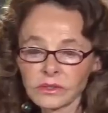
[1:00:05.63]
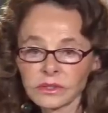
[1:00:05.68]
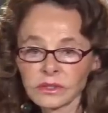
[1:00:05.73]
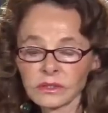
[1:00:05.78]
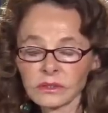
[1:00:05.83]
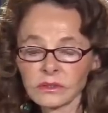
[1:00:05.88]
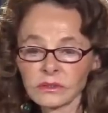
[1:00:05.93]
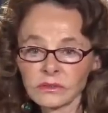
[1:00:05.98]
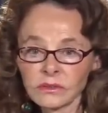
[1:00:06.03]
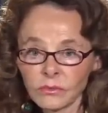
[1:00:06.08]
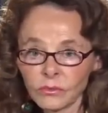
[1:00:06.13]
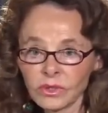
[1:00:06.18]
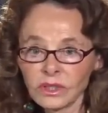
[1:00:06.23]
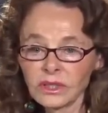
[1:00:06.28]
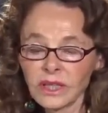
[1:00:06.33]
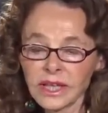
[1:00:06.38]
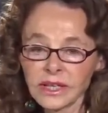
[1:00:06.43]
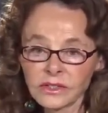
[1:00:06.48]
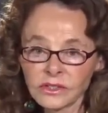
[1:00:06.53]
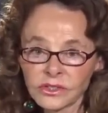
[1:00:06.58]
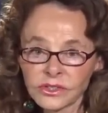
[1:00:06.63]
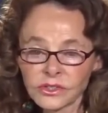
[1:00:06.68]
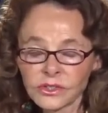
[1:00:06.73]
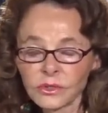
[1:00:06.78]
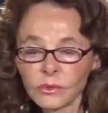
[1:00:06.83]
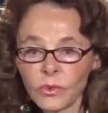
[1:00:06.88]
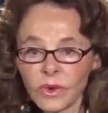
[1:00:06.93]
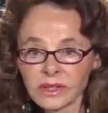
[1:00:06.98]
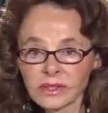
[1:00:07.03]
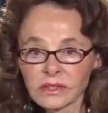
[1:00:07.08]
to relates to
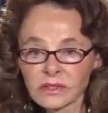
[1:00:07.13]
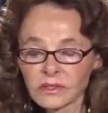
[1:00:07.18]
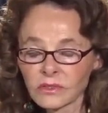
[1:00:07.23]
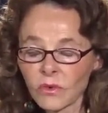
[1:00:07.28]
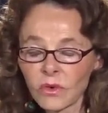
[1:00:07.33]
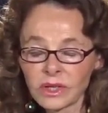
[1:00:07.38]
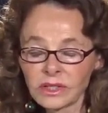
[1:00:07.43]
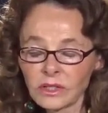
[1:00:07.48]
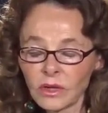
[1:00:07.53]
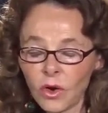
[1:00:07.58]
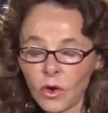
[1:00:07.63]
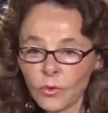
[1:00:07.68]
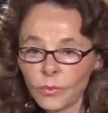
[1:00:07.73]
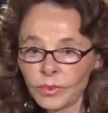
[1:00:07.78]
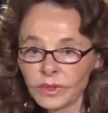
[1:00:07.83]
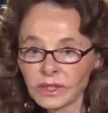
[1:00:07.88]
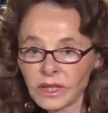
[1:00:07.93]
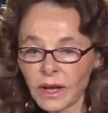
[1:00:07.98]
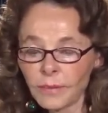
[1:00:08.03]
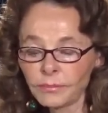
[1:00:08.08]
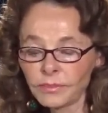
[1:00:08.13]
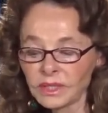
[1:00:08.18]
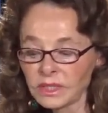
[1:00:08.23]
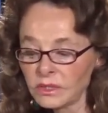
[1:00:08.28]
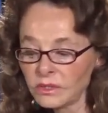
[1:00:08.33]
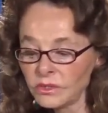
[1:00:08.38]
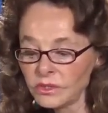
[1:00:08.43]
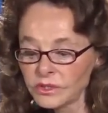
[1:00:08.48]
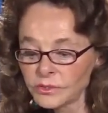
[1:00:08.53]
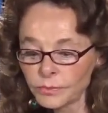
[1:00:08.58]
what's going to open up
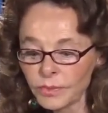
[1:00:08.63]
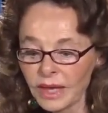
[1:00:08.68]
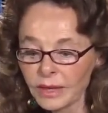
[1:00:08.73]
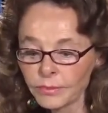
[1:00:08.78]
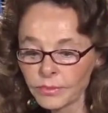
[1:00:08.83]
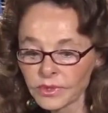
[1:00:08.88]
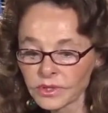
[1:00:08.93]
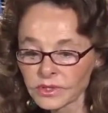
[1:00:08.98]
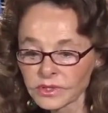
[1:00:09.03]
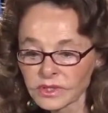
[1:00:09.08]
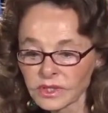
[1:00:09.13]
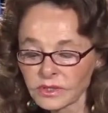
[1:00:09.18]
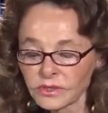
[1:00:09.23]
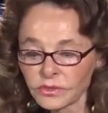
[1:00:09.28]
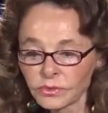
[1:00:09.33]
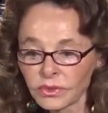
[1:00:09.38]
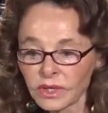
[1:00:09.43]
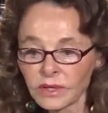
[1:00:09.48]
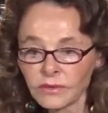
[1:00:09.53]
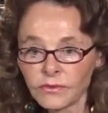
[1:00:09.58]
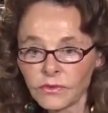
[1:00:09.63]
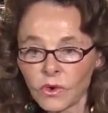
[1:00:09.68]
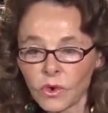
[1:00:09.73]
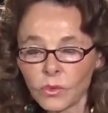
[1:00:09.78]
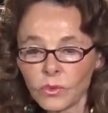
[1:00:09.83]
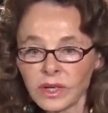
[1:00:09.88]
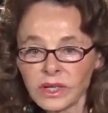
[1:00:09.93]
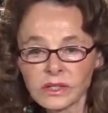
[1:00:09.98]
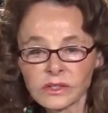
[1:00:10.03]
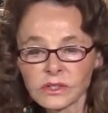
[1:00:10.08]
in newspapers in three or four
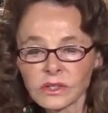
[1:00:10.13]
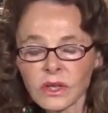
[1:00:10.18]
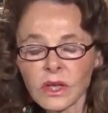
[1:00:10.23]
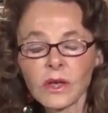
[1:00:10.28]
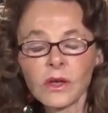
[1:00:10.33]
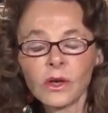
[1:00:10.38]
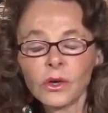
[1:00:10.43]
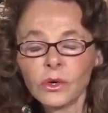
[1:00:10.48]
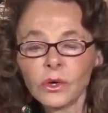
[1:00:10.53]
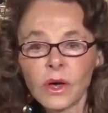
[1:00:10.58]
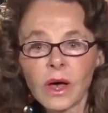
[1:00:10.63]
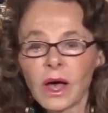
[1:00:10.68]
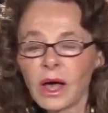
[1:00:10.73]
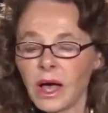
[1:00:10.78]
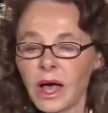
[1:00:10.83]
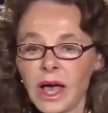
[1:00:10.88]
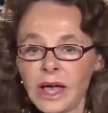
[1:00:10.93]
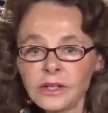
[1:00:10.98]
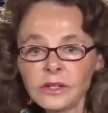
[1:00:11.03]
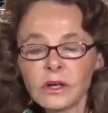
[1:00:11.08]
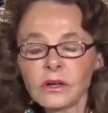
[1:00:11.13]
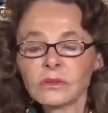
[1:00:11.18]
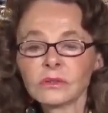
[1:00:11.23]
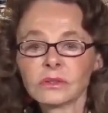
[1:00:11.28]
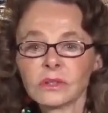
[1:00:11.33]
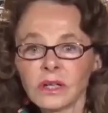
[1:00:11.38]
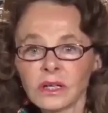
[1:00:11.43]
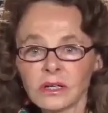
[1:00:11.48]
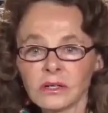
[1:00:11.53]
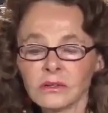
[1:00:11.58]
weeks. I
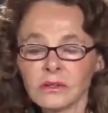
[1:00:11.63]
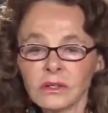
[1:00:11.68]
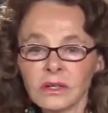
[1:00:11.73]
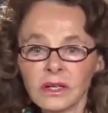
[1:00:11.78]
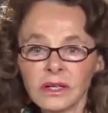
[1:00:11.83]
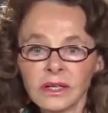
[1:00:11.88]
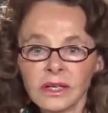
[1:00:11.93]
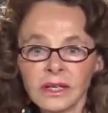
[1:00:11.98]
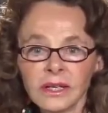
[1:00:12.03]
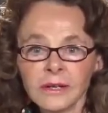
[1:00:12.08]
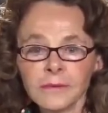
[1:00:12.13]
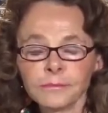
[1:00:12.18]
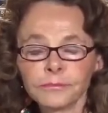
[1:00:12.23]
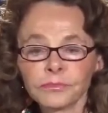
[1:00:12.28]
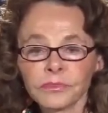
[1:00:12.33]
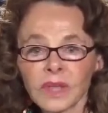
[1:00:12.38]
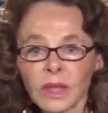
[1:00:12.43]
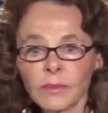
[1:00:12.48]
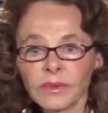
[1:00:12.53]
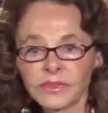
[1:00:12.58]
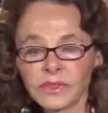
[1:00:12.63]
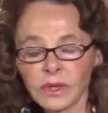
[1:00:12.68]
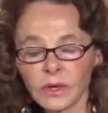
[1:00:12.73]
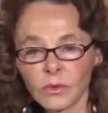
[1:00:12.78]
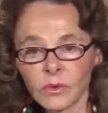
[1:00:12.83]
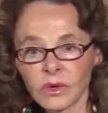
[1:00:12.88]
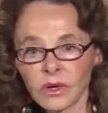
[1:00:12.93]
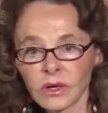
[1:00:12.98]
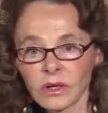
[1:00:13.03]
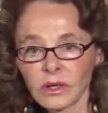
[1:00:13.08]
don't know. But there
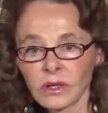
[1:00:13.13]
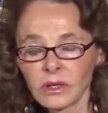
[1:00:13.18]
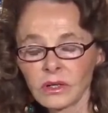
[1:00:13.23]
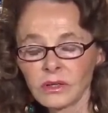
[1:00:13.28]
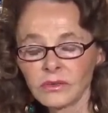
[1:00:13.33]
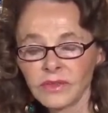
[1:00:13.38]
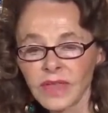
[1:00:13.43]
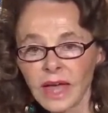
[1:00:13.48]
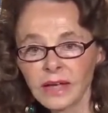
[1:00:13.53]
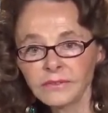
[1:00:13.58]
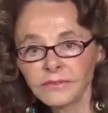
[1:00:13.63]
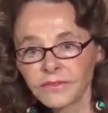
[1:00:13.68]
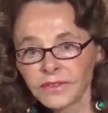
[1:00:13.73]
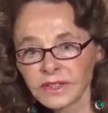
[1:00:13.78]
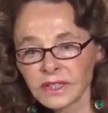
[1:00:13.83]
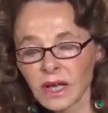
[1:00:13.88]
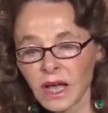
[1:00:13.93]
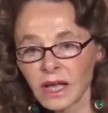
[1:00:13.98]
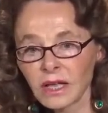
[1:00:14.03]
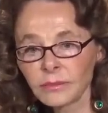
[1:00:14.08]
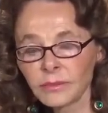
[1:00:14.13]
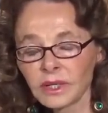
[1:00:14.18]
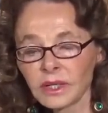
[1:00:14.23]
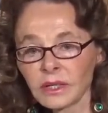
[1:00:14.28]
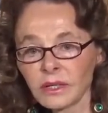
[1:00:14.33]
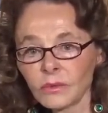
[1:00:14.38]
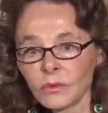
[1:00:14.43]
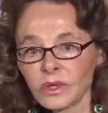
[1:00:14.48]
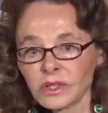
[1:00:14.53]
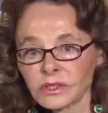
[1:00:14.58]
were that
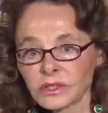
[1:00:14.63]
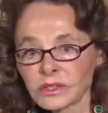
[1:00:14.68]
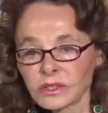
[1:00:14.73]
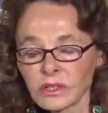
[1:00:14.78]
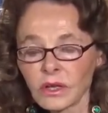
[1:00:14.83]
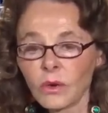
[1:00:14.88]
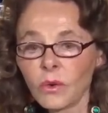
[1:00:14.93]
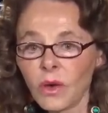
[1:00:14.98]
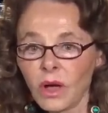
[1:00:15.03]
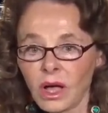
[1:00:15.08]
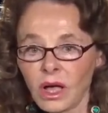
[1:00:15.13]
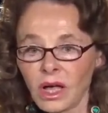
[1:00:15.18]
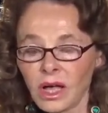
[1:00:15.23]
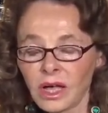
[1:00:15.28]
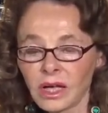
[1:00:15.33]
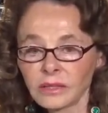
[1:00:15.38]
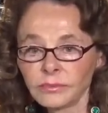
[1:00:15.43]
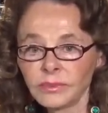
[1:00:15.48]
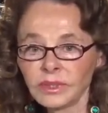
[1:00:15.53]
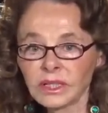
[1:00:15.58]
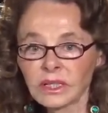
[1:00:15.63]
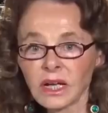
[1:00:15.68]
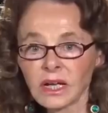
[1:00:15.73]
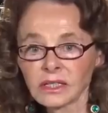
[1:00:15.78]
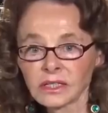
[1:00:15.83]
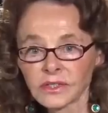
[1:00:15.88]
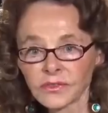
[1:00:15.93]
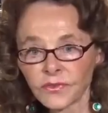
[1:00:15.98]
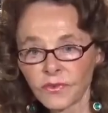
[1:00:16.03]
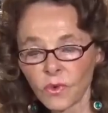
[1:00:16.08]
phenomena was so odd
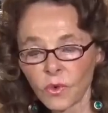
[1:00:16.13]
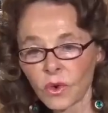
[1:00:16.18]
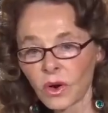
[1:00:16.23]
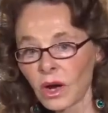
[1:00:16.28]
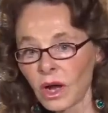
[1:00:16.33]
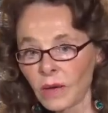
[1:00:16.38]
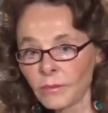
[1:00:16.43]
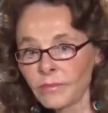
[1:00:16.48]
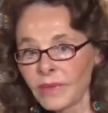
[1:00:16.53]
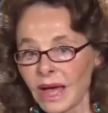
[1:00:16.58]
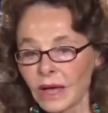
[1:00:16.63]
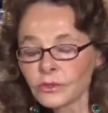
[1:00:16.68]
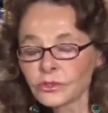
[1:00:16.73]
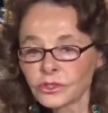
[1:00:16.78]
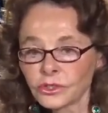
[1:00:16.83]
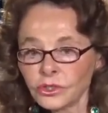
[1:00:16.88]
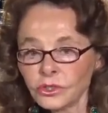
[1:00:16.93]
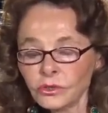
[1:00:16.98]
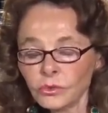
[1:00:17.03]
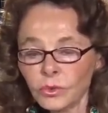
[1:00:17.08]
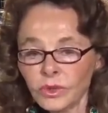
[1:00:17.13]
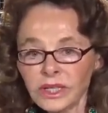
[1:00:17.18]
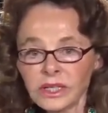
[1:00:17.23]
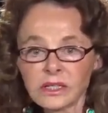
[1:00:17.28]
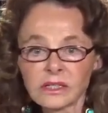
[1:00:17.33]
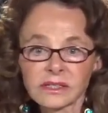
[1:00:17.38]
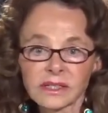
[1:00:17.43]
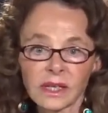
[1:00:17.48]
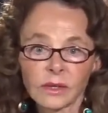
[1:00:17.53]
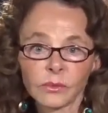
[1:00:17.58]
because for about two
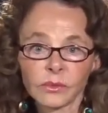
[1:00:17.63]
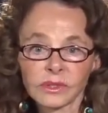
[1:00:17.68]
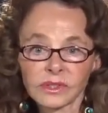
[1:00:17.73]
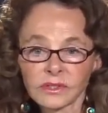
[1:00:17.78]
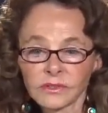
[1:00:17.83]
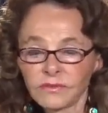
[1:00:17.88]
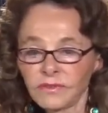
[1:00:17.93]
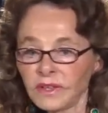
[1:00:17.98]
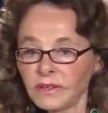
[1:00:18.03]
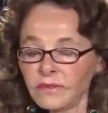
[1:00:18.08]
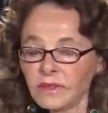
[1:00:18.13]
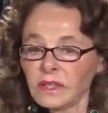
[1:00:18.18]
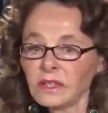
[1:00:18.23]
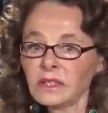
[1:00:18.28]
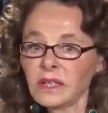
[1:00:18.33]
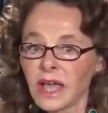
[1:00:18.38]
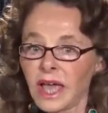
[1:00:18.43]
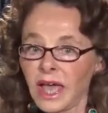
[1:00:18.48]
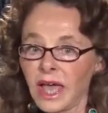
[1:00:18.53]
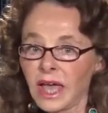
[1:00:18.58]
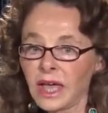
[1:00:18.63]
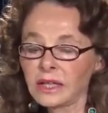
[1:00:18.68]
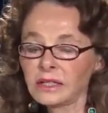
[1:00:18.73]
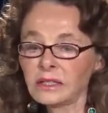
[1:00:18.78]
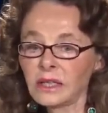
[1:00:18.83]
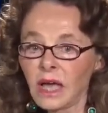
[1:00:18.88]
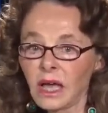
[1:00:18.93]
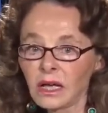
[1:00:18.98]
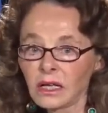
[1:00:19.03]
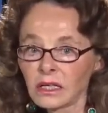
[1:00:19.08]
weeks it was vivid
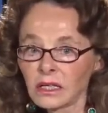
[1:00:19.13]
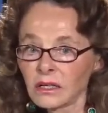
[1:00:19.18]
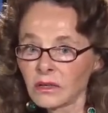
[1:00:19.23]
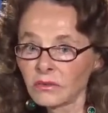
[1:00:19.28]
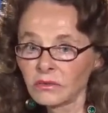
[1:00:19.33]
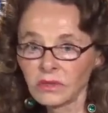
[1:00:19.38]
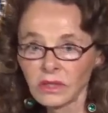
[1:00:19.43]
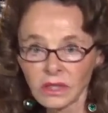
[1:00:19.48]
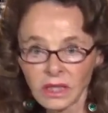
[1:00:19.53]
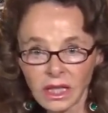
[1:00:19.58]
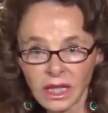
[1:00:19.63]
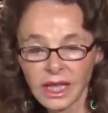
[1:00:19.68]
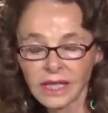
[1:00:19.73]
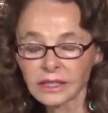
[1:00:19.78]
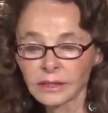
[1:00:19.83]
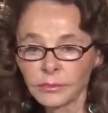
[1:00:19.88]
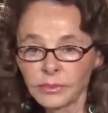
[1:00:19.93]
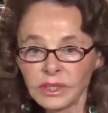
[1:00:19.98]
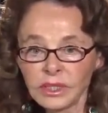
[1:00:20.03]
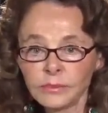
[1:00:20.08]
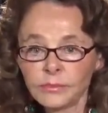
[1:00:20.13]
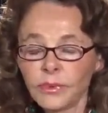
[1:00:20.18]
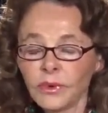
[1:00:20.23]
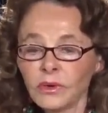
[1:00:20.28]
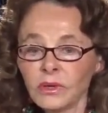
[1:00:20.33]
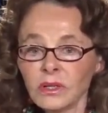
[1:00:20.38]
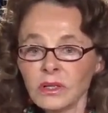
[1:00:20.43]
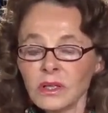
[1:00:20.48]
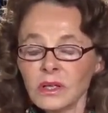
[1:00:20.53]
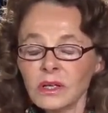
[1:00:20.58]
and a lot of
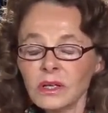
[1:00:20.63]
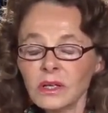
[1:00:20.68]
people